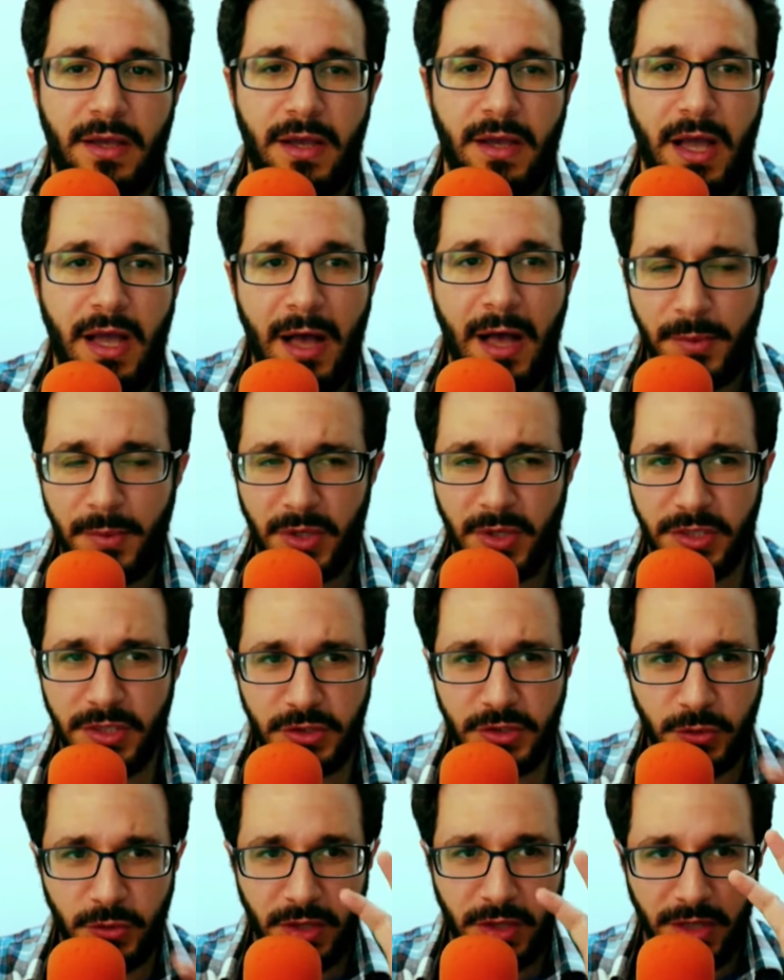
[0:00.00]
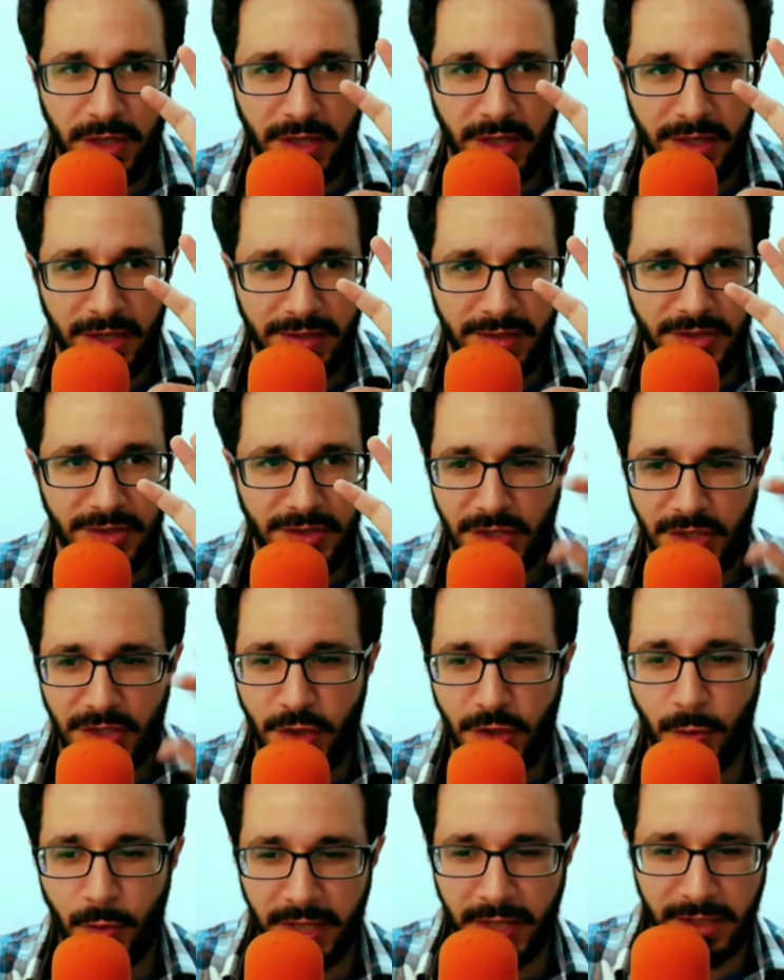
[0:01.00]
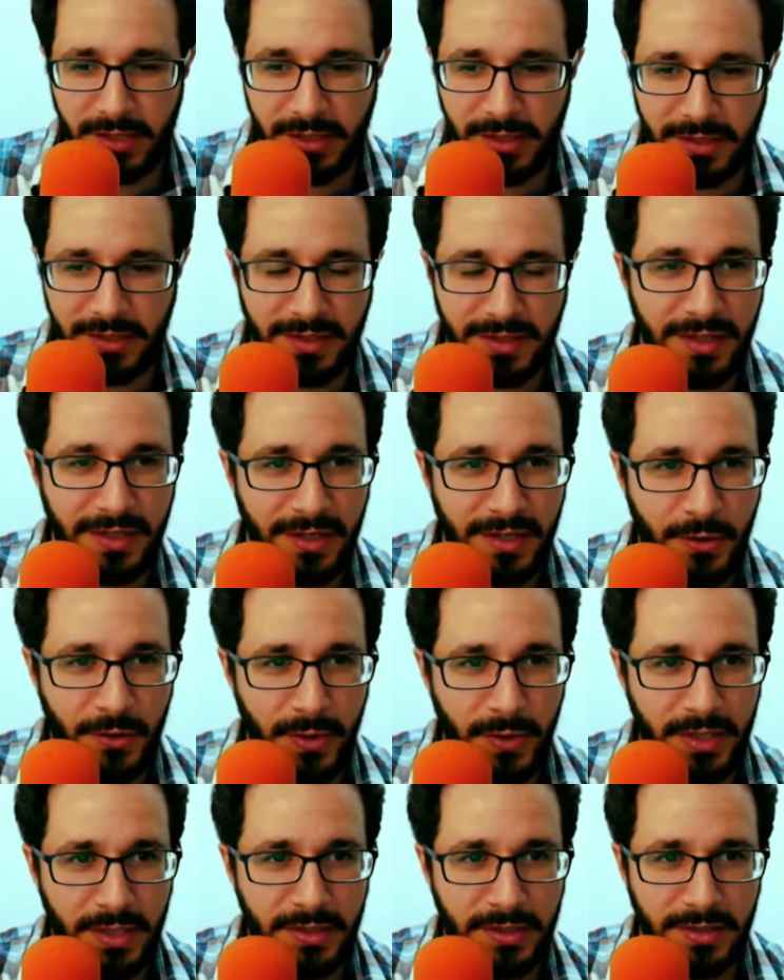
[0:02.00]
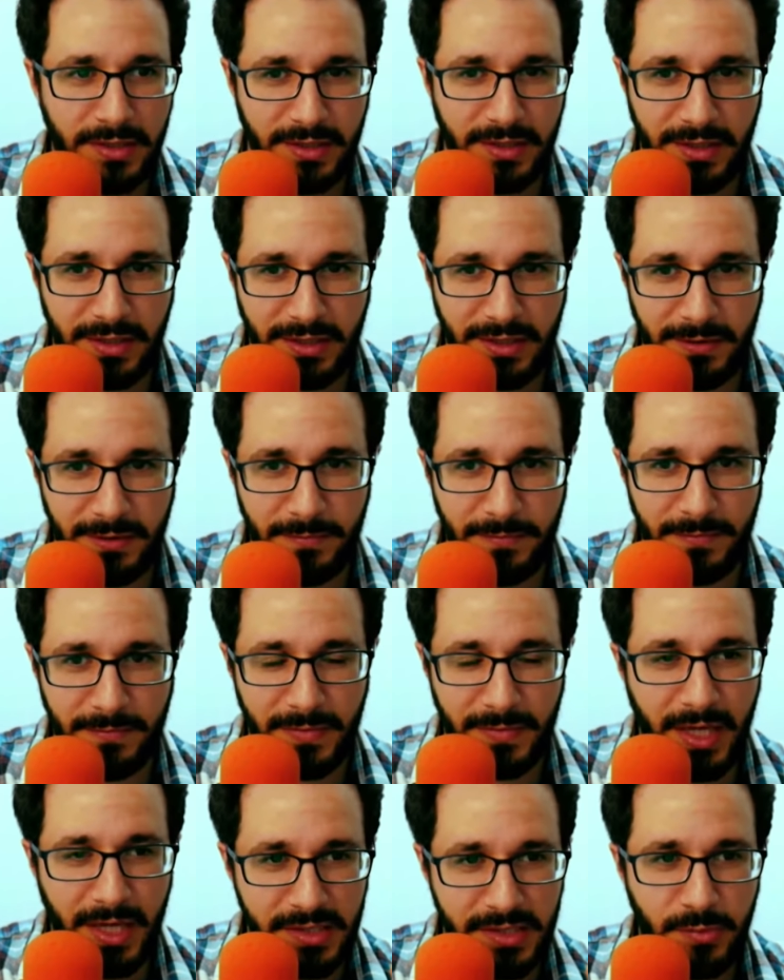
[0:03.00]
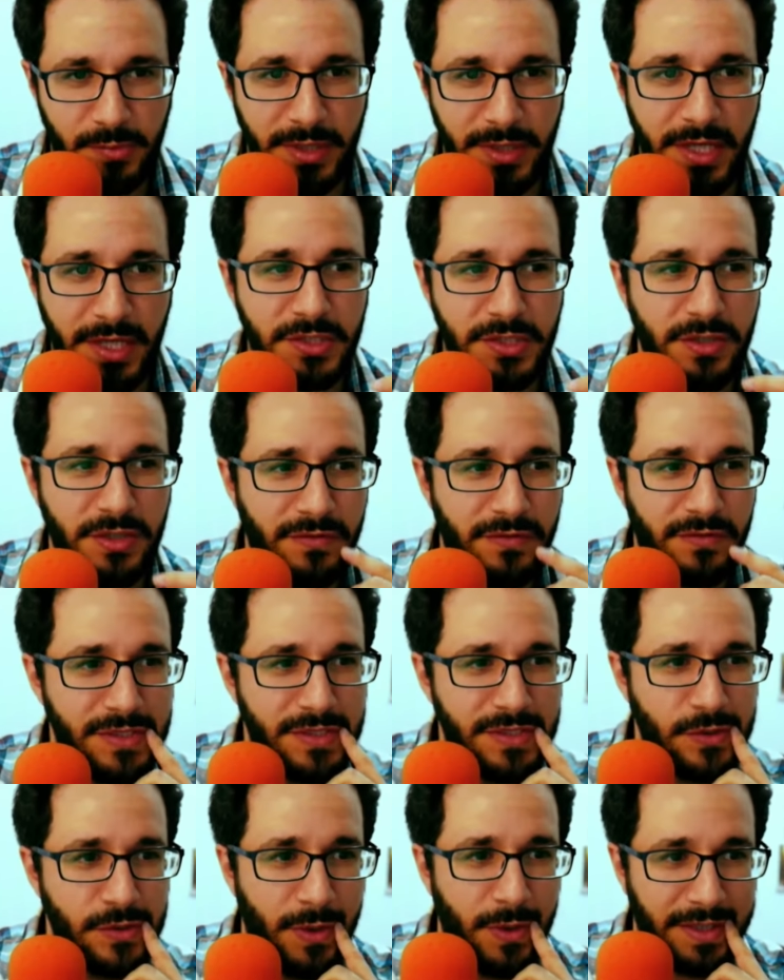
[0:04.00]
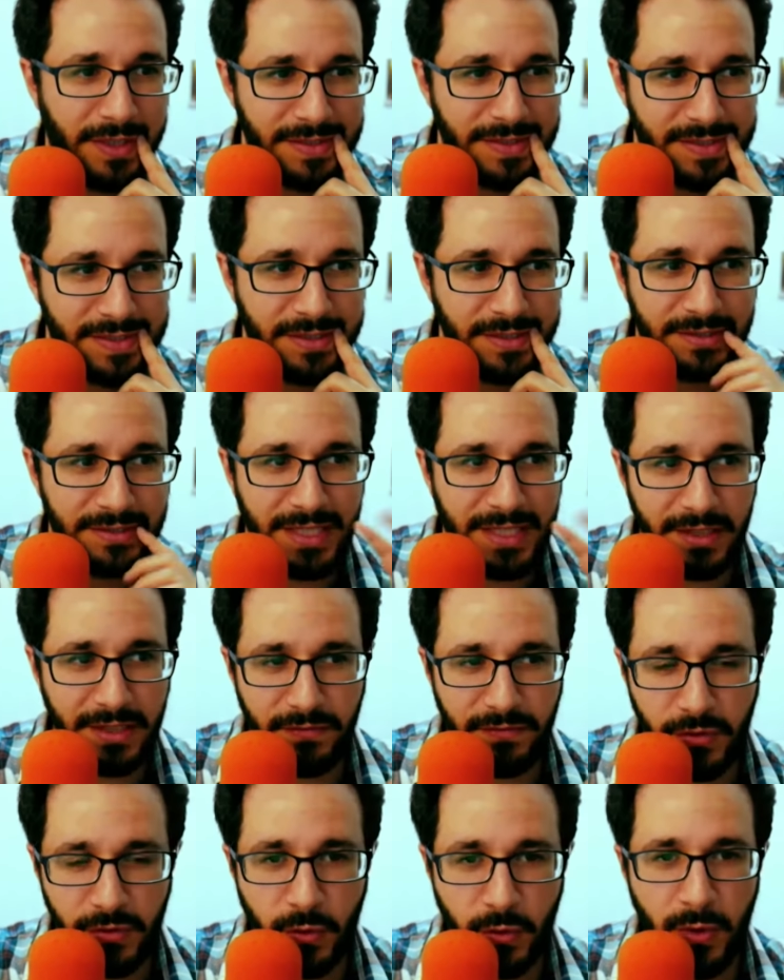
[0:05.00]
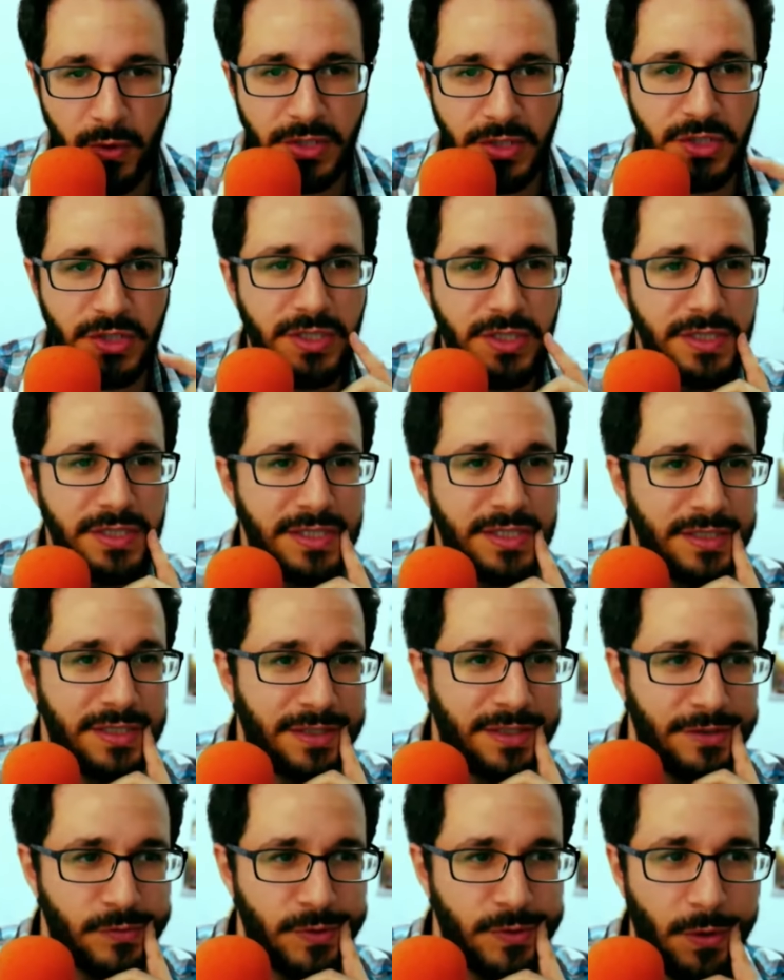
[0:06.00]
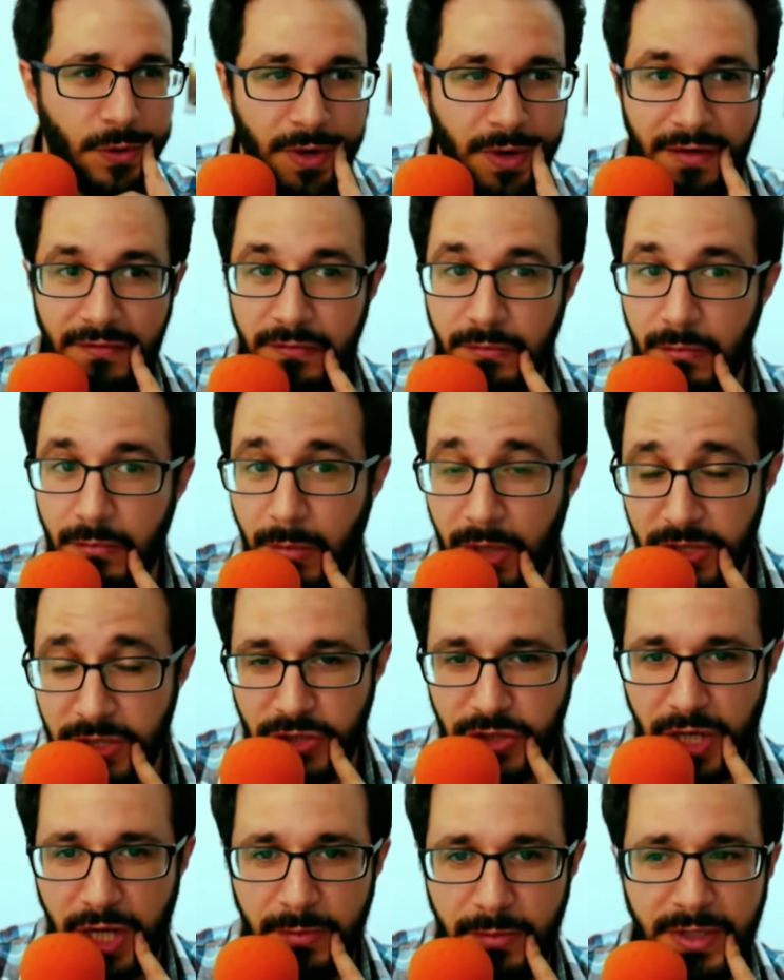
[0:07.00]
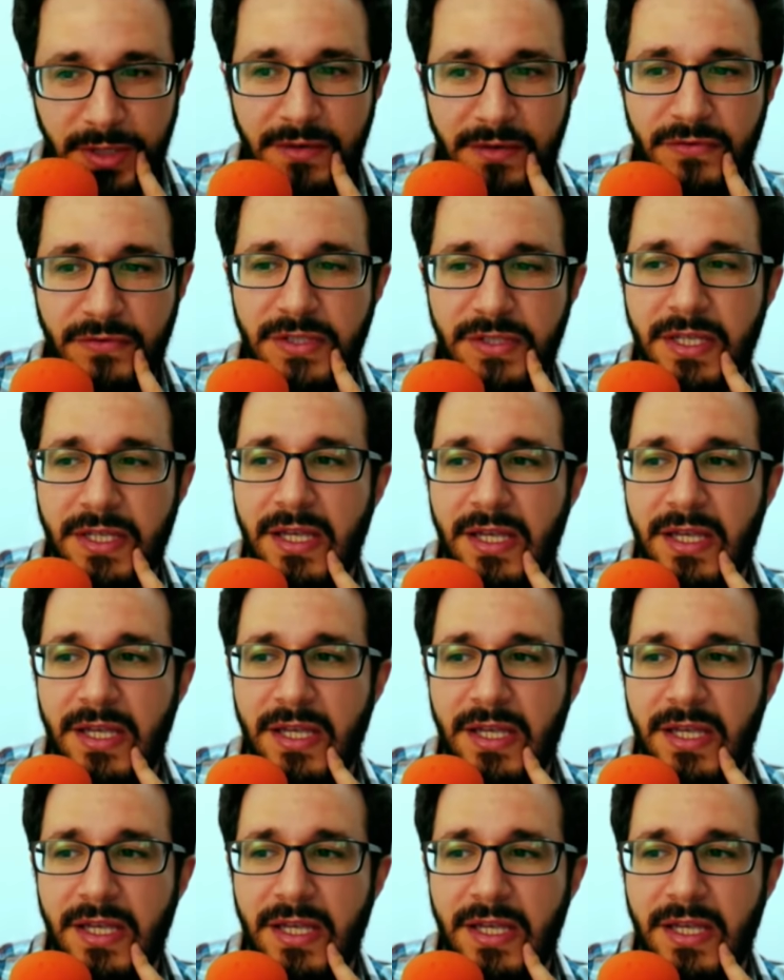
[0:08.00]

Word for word: I'm going to do a, just a quick a quick um, explanation of this so I can still take a few questions because we don't have much time left.